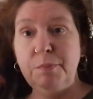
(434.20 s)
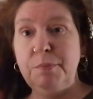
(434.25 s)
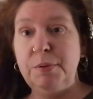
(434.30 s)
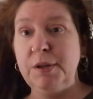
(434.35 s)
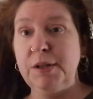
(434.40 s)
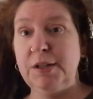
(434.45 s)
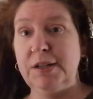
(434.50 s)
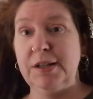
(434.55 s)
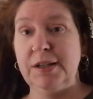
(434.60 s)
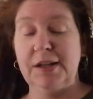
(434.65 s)

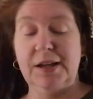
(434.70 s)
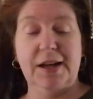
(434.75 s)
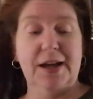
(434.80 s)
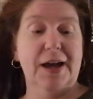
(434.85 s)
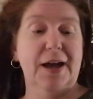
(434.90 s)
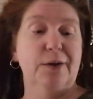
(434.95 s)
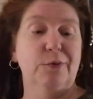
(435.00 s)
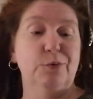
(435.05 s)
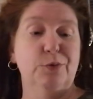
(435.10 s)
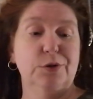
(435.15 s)
but uh,
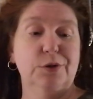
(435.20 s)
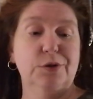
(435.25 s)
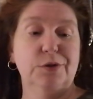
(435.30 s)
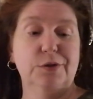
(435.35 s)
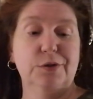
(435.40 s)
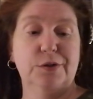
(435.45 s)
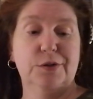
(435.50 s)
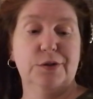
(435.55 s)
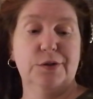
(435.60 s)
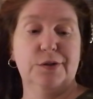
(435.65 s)
I
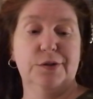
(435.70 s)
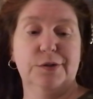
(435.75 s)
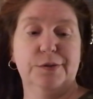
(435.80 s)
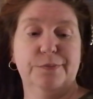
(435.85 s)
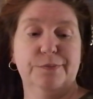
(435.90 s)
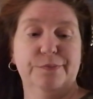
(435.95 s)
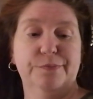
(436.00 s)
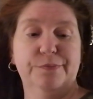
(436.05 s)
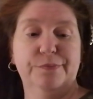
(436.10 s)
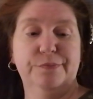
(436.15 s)
wouldn't
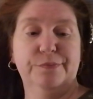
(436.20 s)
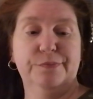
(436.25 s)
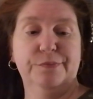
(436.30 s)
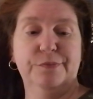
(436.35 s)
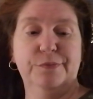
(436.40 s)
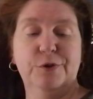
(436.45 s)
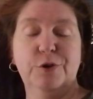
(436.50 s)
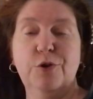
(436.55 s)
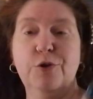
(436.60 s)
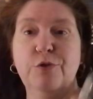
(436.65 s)

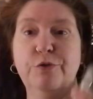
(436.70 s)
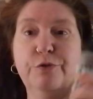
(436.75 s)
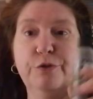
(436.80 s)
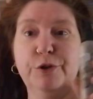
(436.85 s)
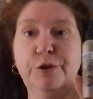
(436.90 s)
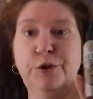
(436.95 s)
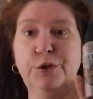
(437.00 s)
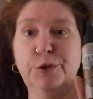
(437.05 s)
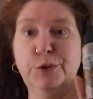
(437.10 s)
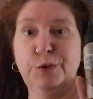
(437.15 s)

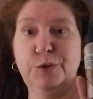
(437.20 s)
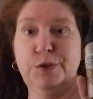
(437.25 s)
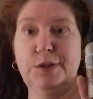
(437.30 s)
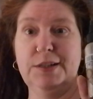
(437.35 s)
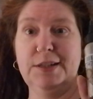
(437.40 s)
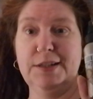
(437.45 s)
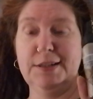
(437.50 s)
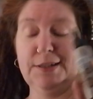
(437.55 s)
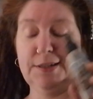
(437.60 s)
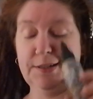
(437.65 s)

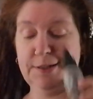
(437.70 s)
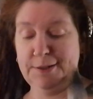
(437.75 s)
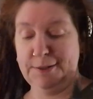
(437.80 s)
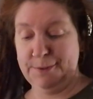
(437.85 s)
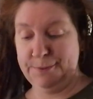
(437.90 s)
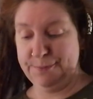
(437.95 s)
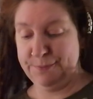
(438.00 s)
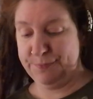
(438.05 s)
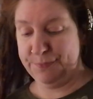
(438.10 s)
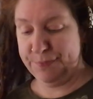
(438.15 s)
overuse
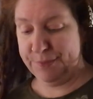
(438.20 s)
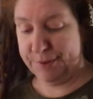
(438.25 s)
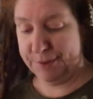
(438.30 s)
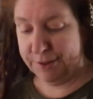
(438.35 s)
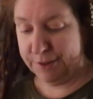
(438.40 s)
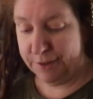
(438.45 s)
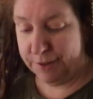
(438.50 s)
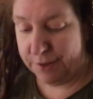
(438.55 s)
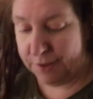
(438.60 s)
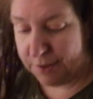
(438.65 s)
this.
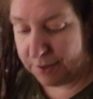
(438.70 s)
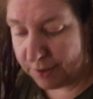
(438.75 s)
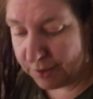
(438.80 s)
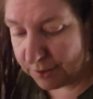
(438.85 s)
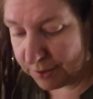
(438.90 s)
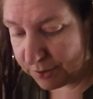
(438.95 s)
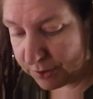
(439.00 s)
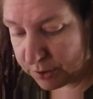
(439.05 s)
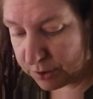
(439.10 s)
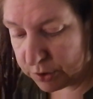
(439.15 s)

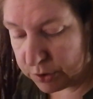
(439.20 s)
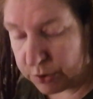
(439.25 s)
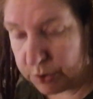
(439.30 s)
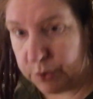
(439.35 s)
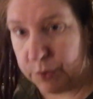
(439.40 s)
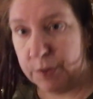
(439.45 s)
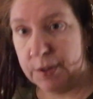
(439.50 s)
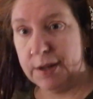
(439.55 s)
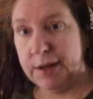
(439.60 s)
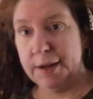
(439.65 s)

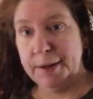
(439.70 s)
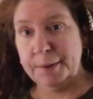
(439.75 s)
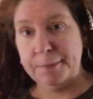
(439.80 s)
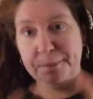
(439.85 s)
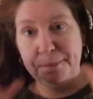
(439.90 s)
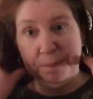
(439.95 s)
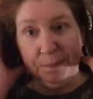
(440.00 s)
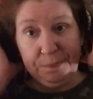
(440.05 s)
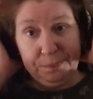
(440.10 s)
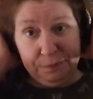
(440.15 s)
So, uh,
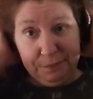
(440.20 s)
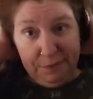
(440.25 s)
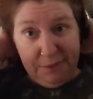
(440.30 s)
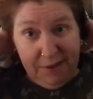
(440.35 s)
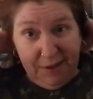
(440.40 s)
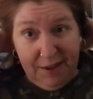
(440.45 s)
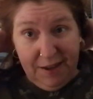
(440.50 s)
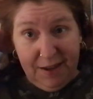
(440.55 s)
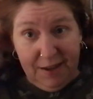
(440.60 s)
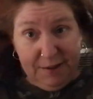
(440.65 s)

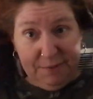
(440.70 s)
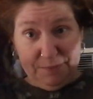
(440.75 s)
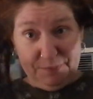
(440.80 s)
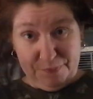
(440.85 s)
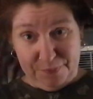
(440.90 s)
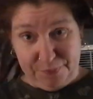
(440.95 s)
yeah.